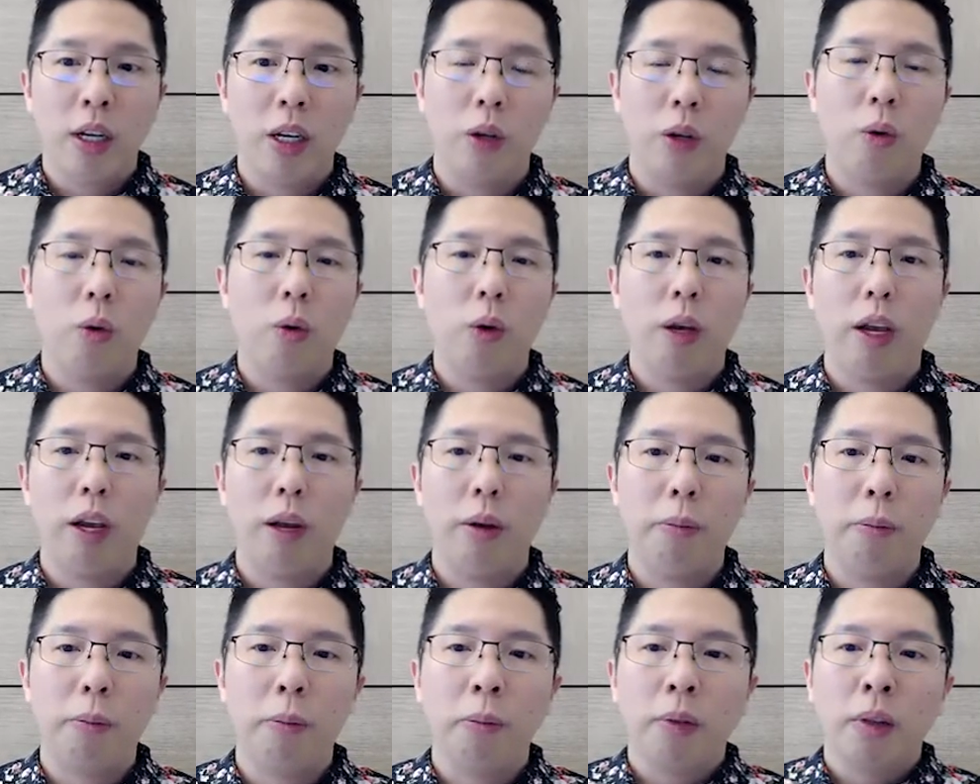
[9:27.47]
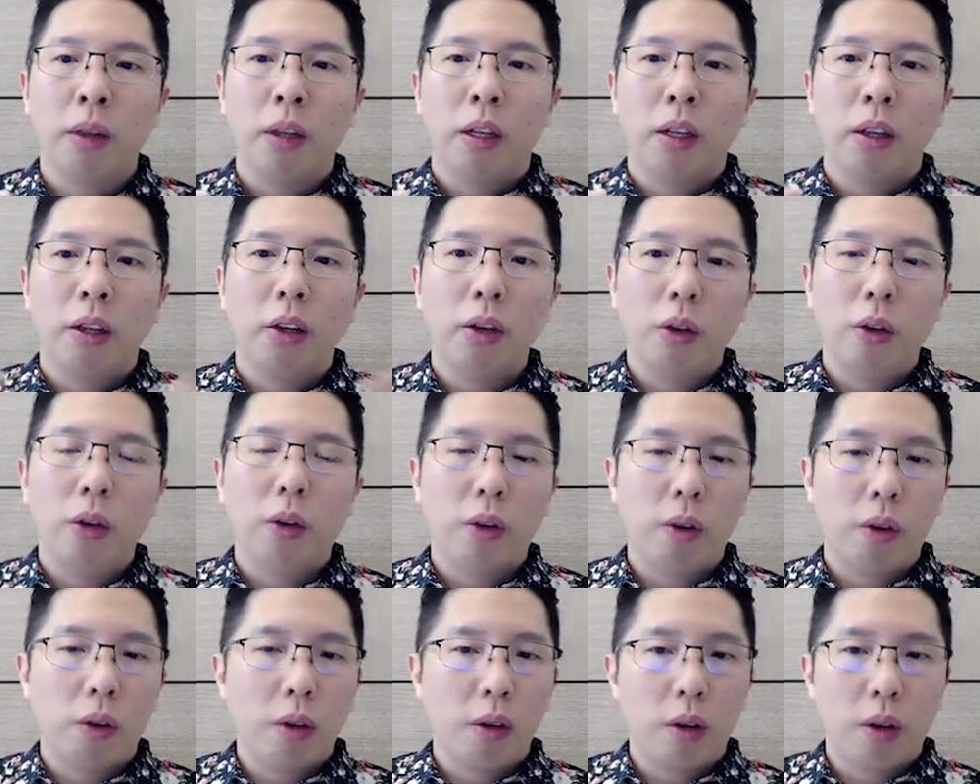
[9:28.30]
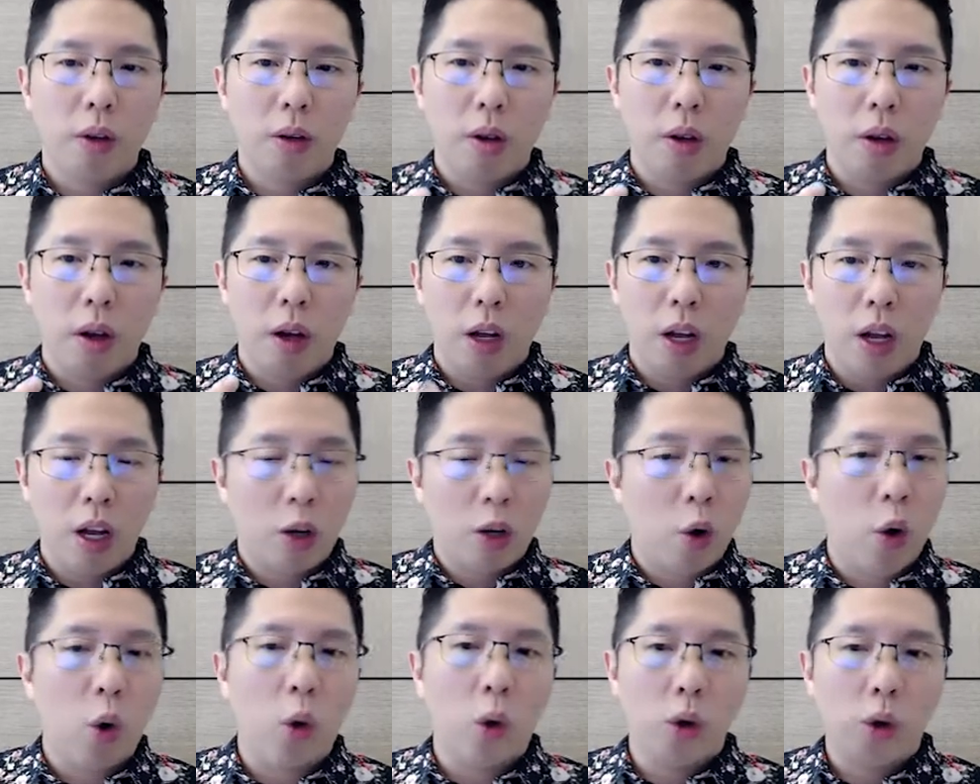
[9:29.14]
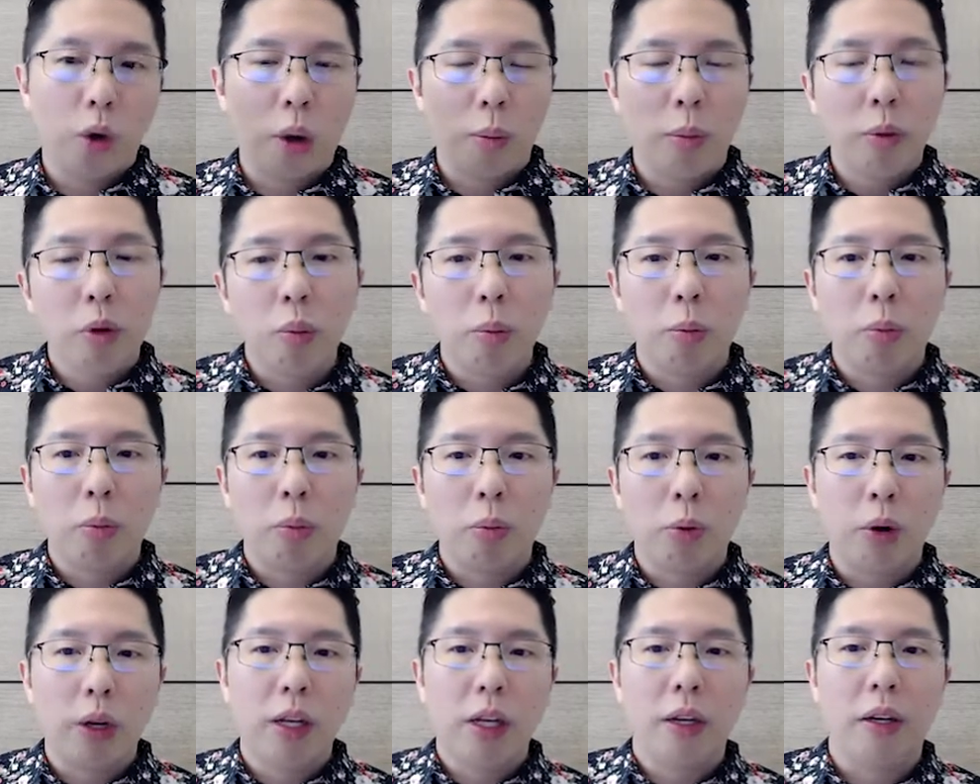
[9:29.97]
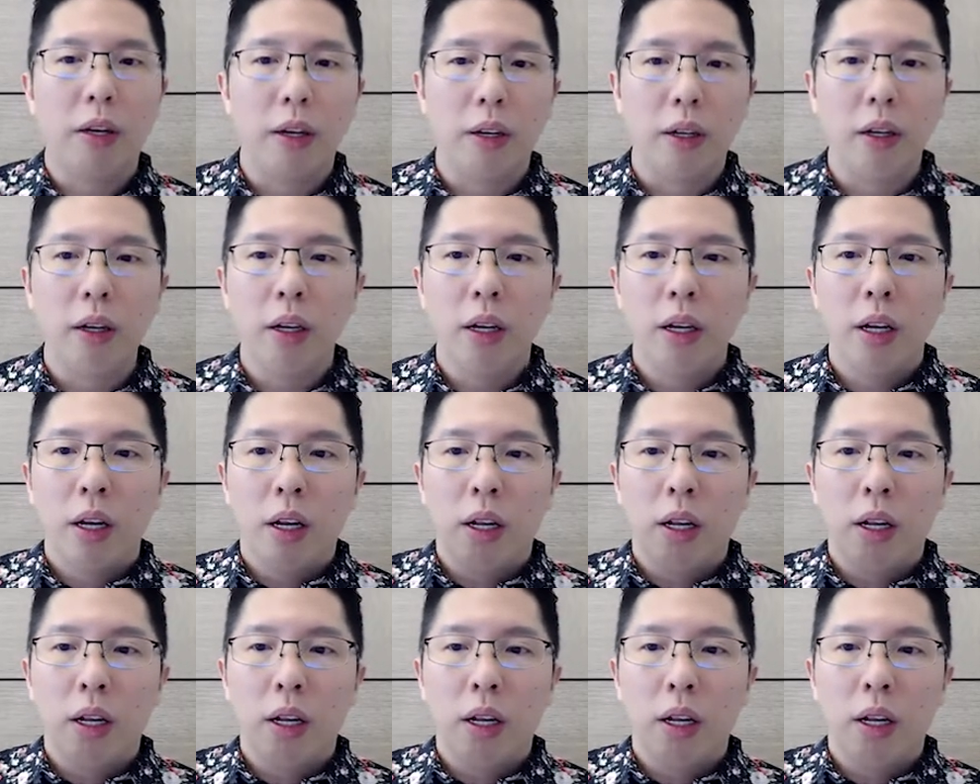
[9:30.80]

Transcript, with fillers: you know, and this is a, a code. So I'm going to put it here.